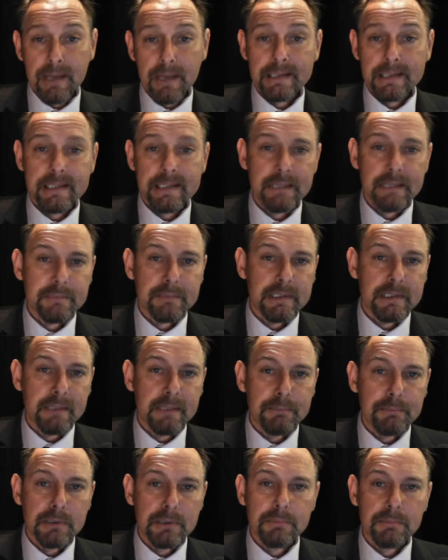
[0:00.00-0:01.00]
It may seem
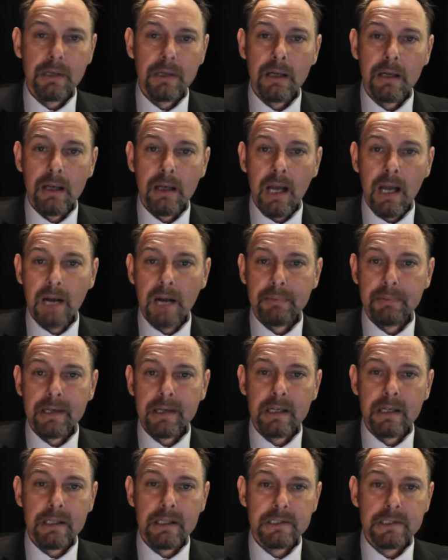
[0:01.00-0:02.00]
simple, but
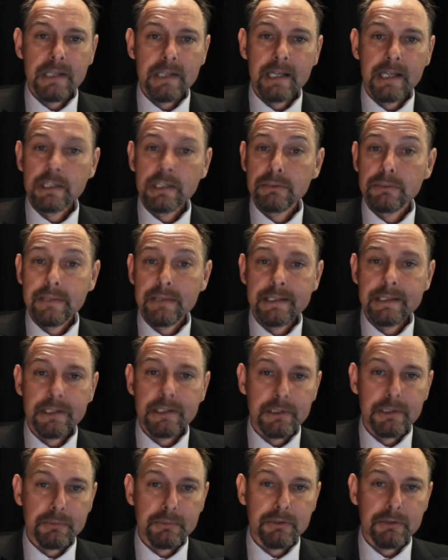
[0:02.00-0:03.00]
helping us increase the
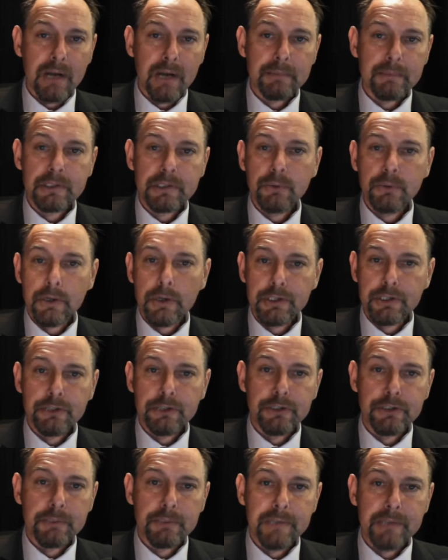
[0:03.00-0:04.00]
subscribers to our
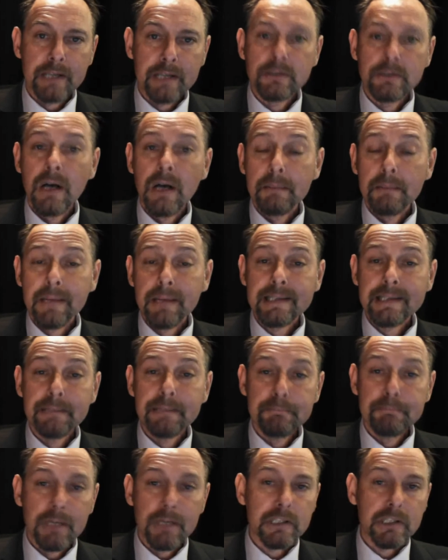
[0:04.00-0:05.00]
YouTube channel makes it
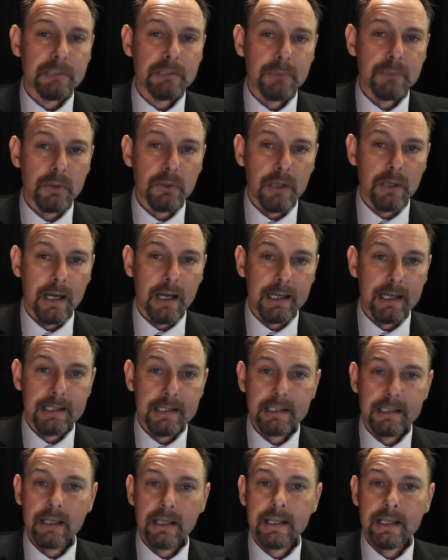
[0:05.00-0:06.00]
much more likely
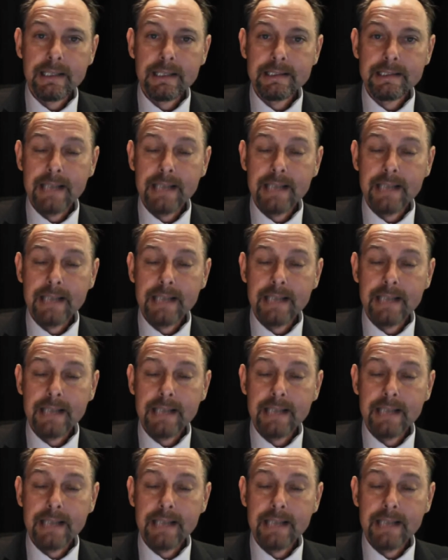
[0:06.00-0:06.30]
that these